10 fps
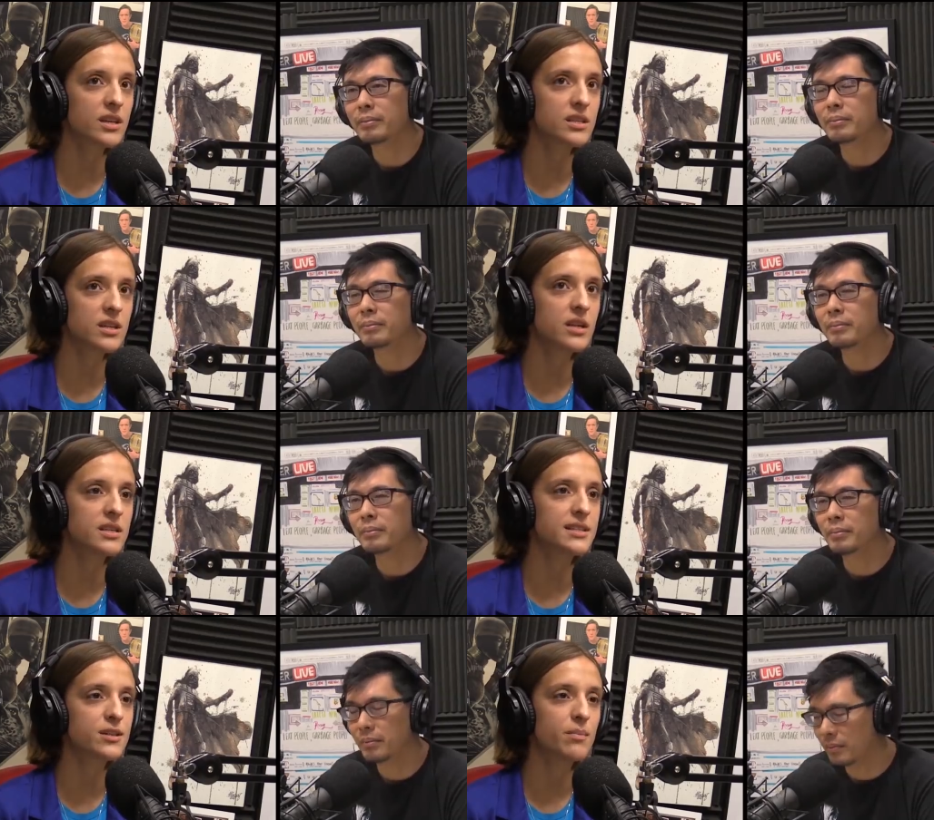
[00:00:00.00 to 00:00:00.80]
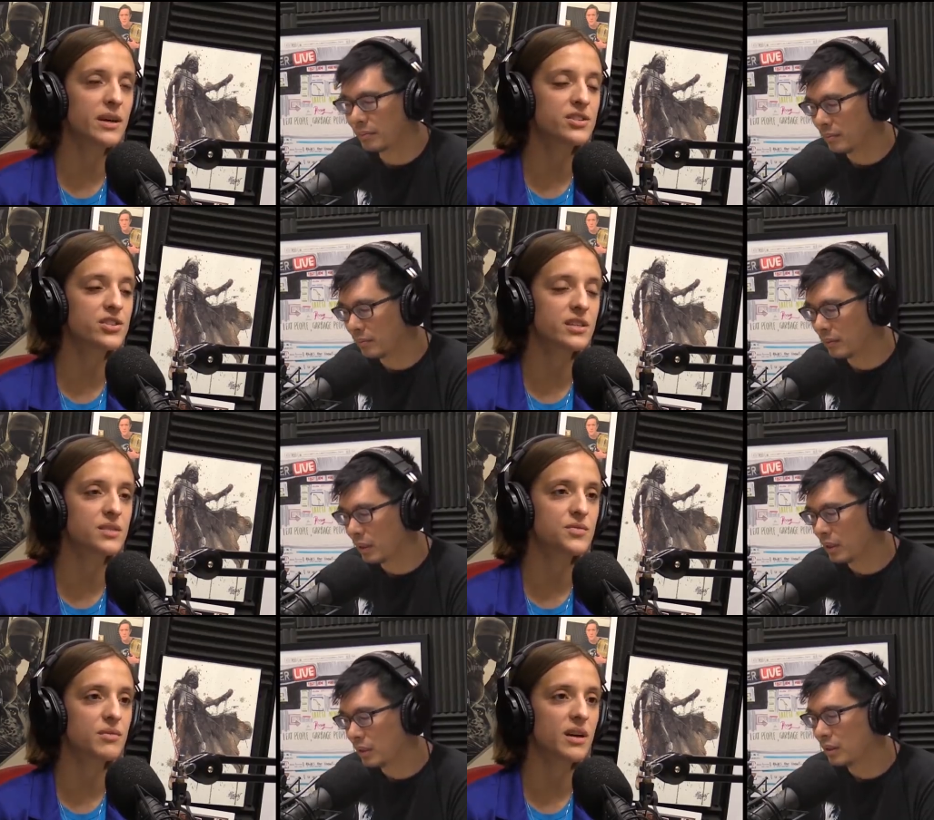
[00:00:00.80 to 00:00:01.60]
Speaker 1: I think Sansa has the best chance
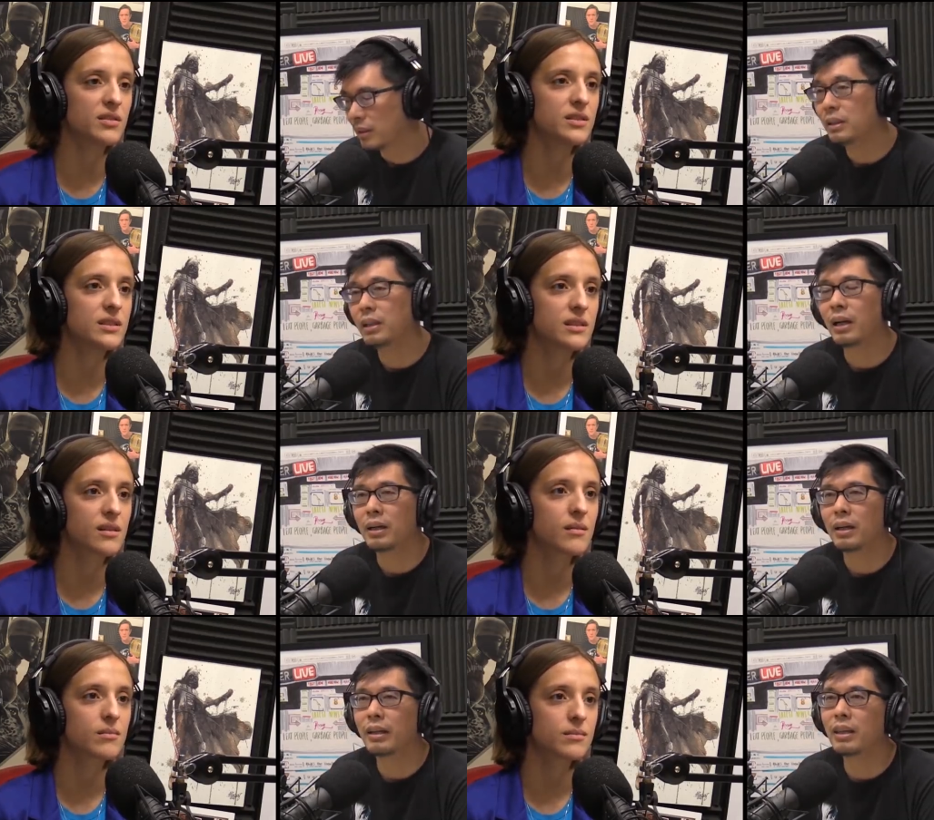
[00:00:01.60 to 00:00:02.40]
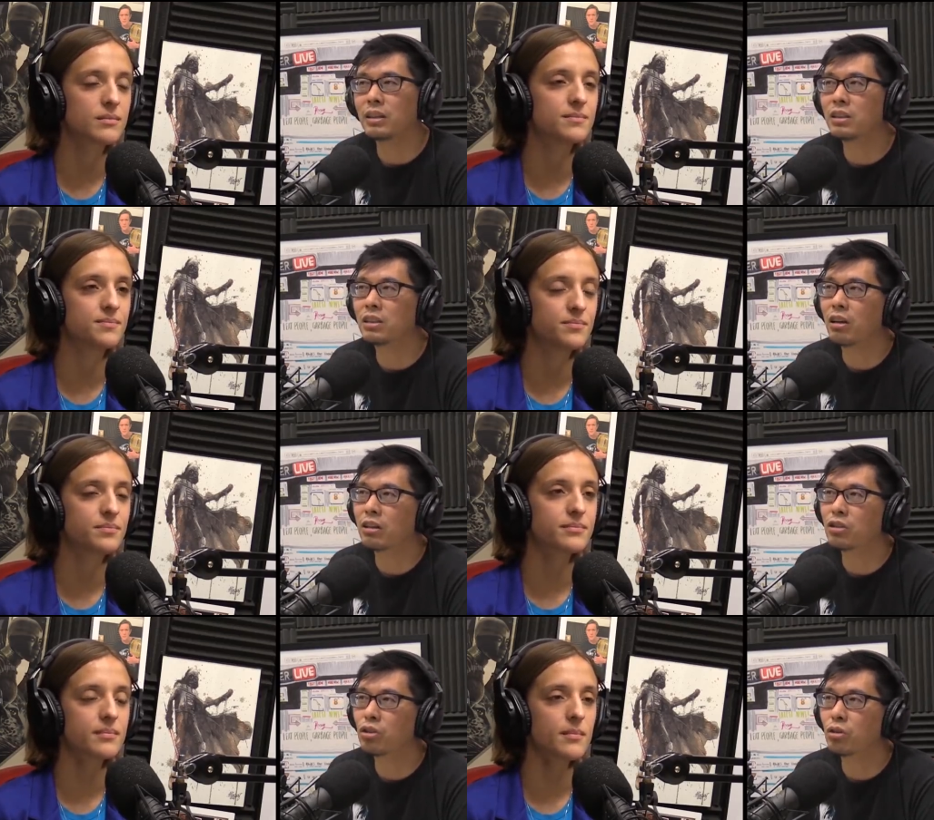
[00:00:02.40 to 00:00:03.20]
of survival.
Speaker 2: Yeah, I think she's
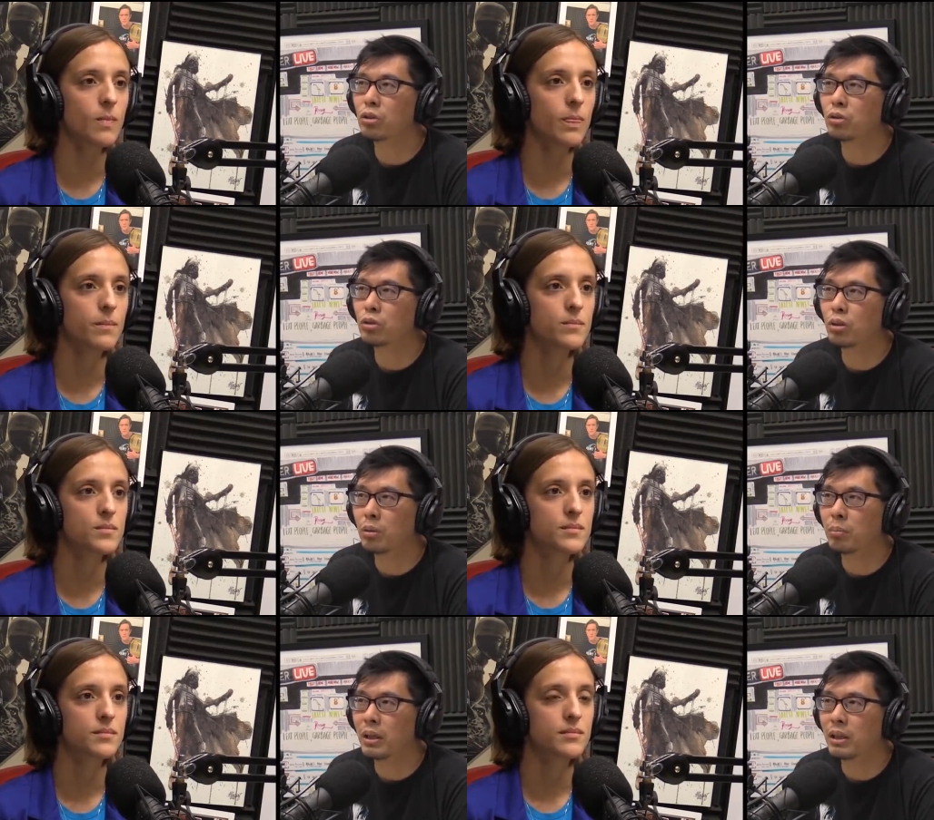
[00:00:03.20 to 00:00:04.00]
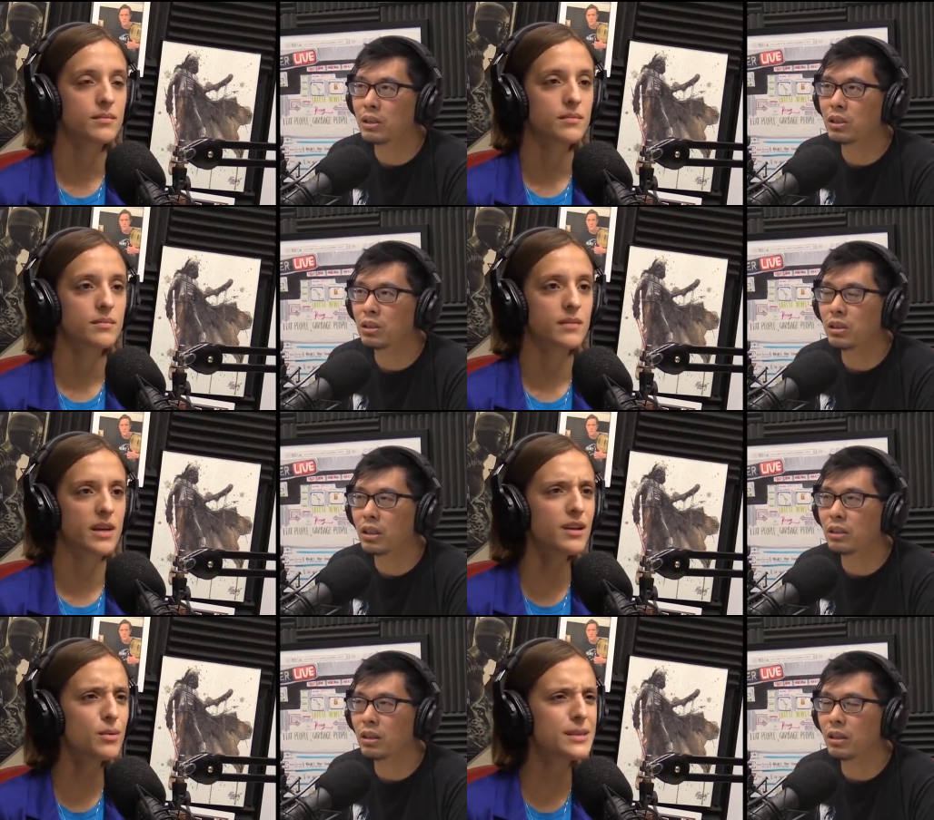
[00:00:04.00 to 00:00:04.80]
gone through so much.
Speaker 1: I
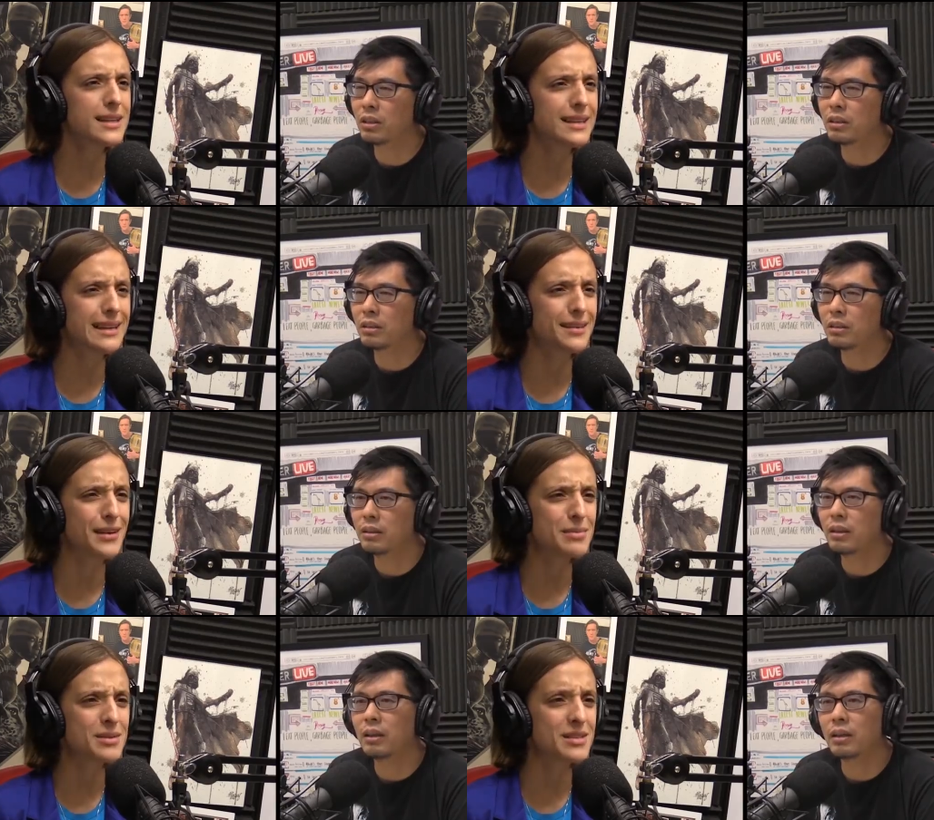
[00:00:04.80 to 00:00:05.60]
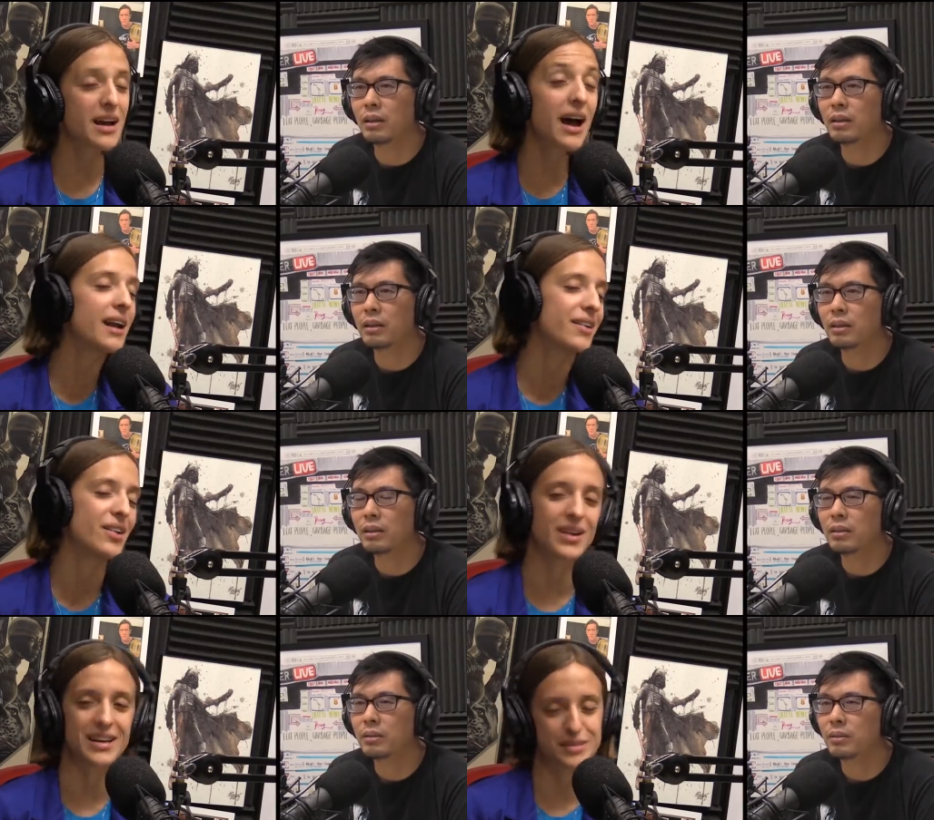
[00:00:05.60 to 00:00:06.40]
think we said that in our episode. Yeah. I don't
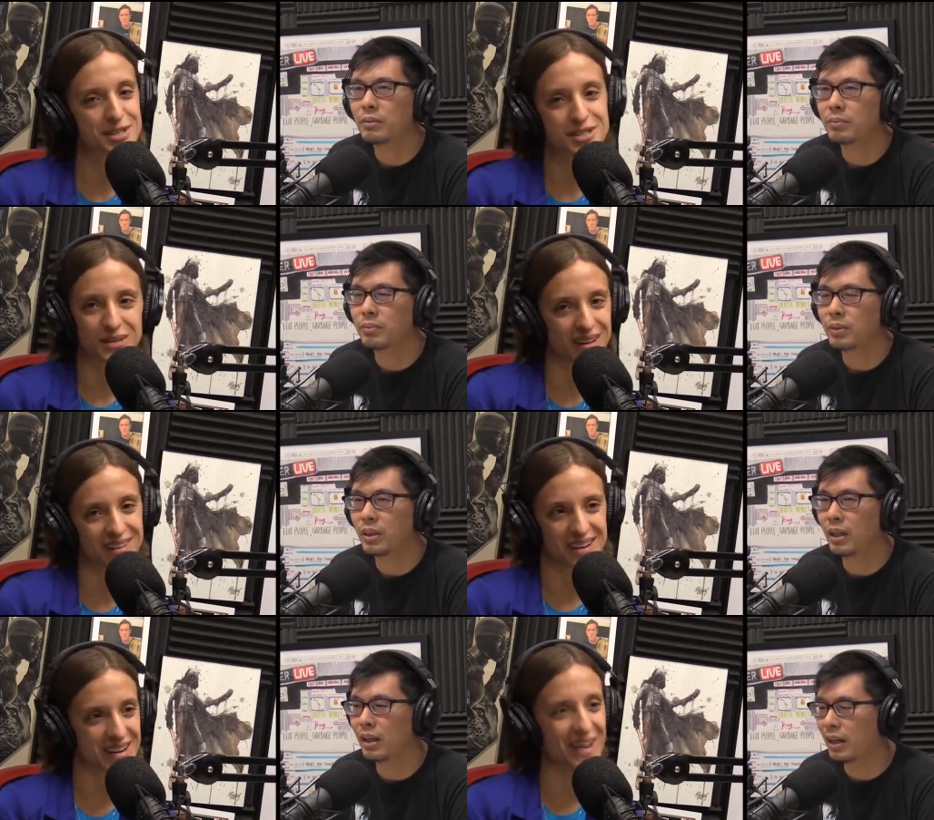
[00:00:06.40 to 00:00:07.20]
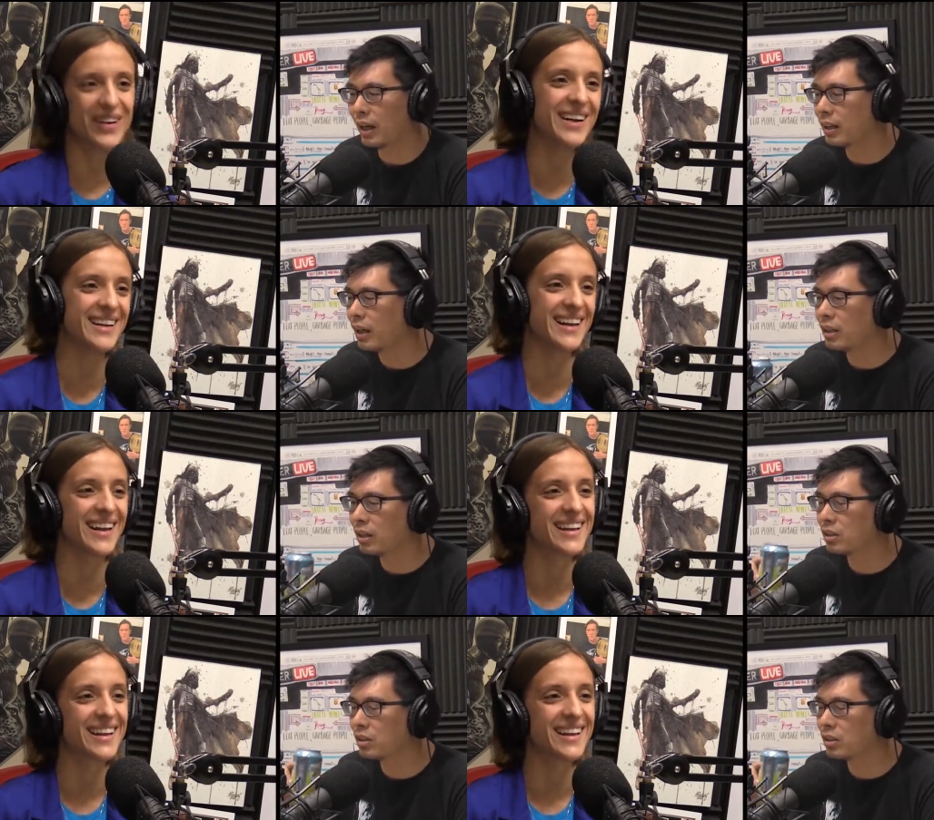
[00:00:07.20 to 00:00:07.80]
know, guys. It was so long yeah, ago. I, I,